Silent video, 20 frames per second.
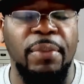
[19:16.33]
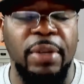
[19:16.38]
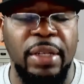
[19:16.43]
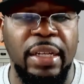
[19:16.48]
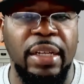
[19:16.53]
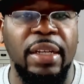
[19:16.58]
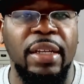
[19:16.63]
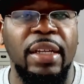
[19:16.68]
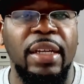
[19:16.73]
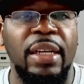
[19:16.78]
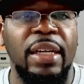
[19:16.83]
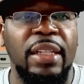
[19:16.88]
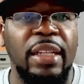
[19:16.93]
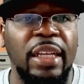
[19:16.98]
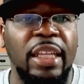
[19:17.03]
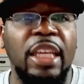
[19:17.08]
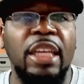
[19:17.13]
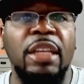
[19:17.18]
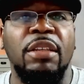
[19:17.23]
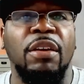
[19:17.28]
in there that
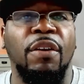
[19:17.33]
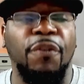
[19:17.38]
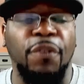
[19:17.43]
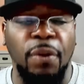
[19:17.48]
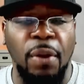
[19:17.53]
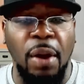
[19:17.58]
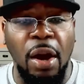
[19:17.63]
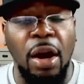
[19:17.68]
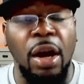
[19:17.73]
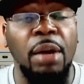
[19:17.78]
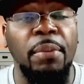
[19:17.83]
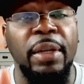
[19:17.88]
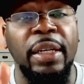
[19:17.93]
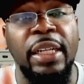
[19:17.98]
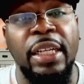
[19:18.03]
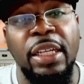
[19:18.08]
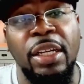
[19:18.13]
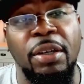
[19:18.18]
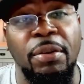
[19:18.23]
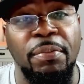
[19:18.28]
keeps her from harming
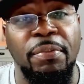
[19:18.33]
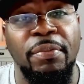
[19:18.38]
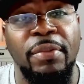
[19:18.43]
him.